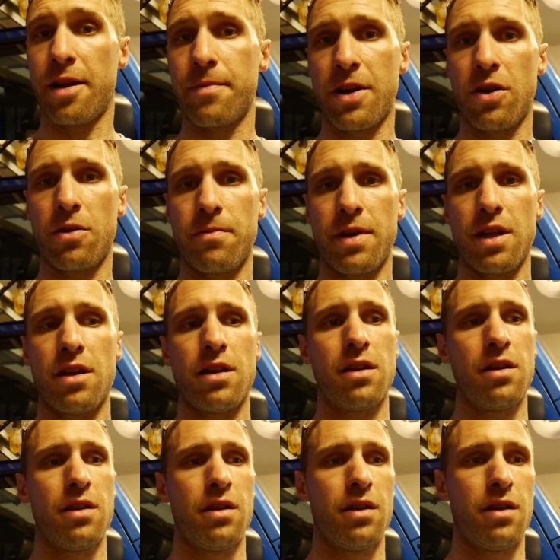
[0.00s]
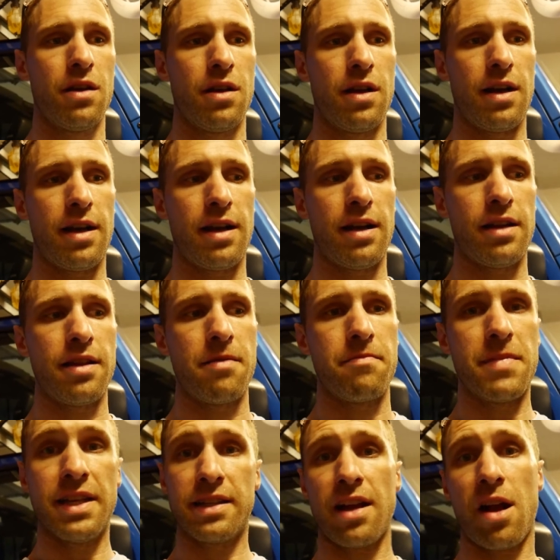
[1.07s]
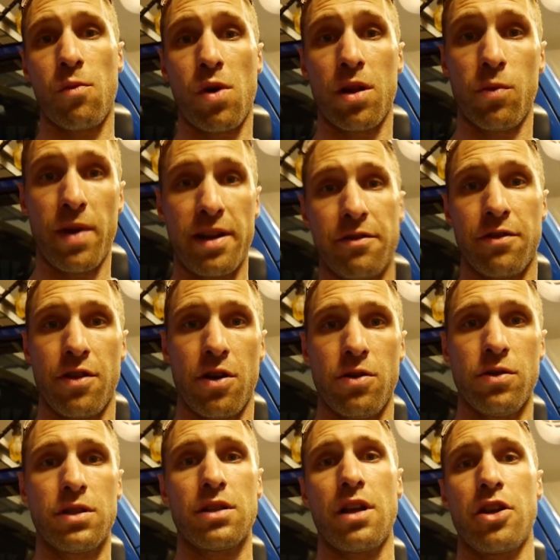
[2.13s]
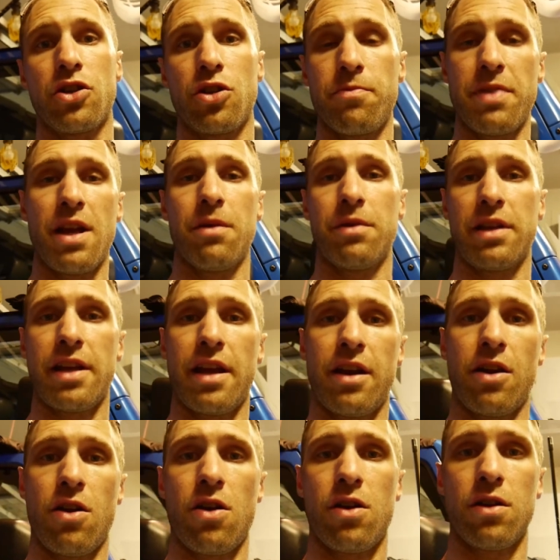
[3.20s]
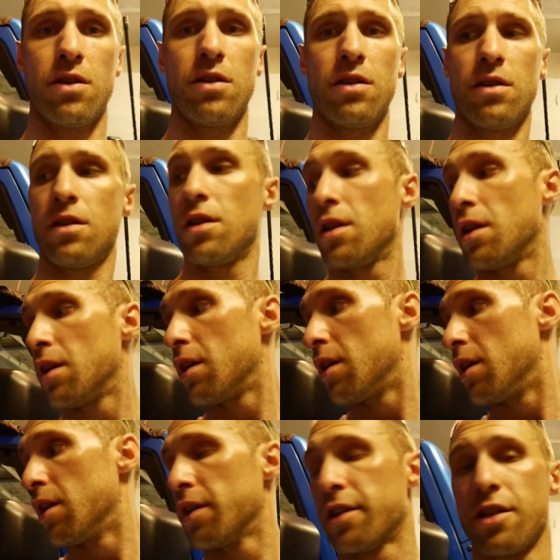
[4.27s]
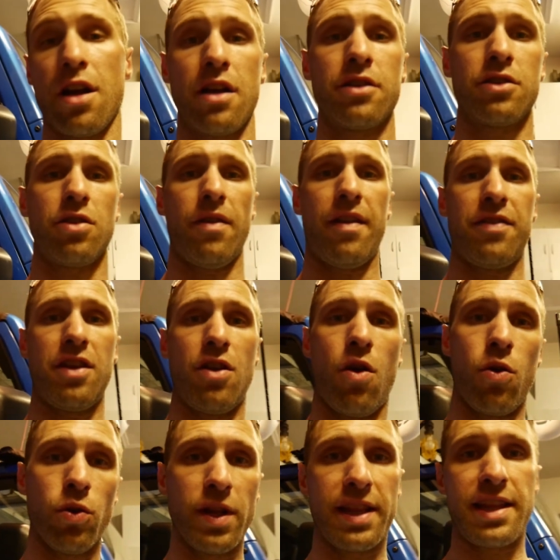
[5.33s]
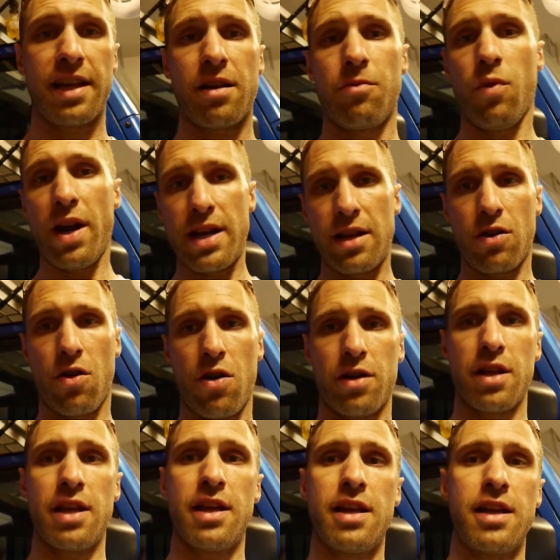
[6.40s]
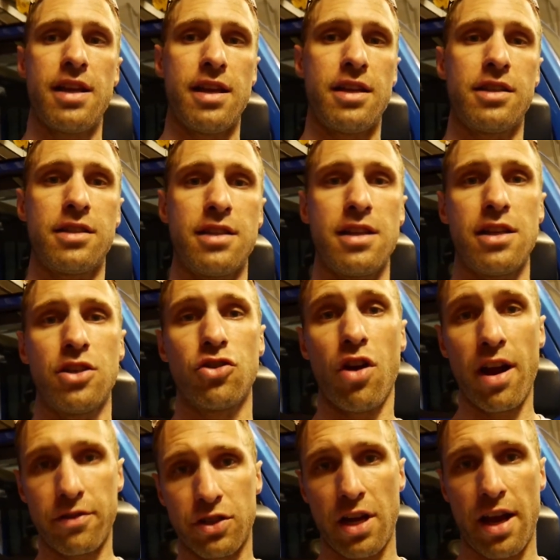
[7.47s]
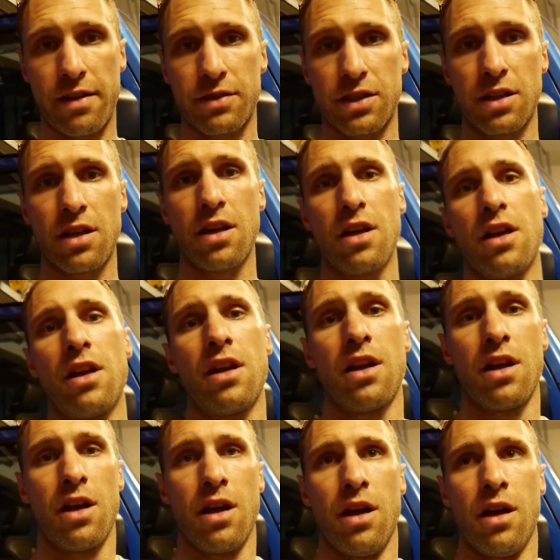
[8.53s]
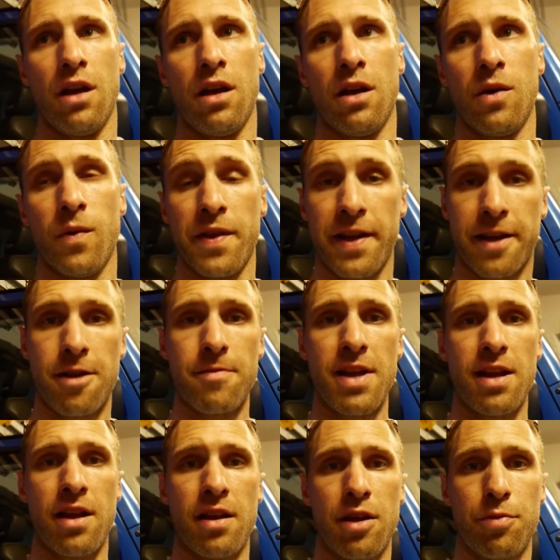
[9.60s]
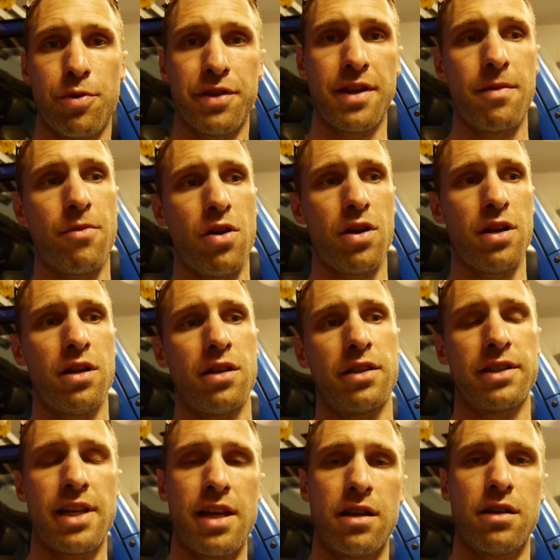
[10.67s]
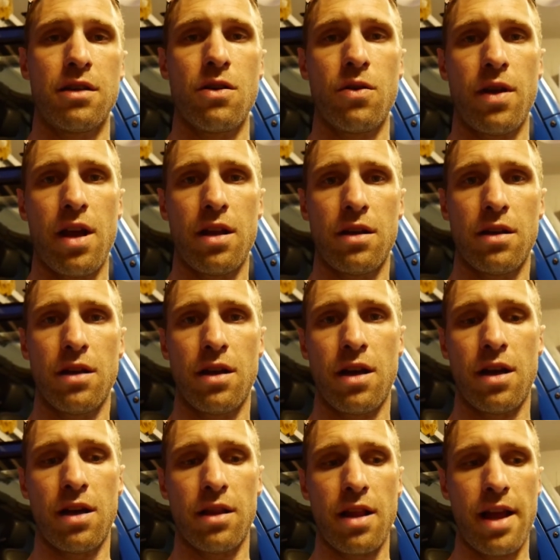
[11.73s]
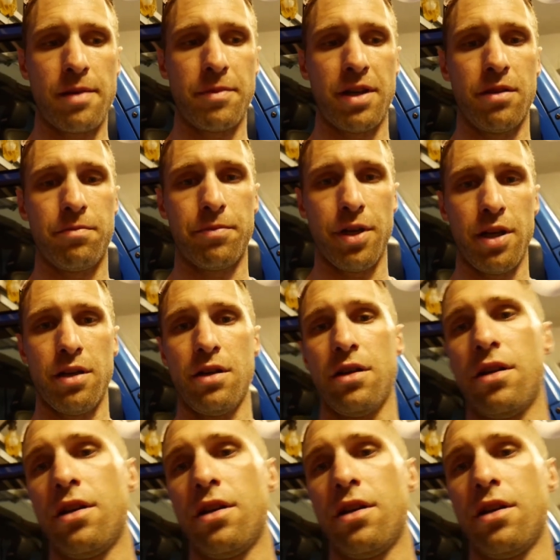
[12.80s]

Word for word: them here to me. Uh, and then meantime, while I'm waiting for those, I should be able to get it all done so that the only thing I'm waiting on is the drive shafts when they come in. Put them on and take it to go get uh, alignment. But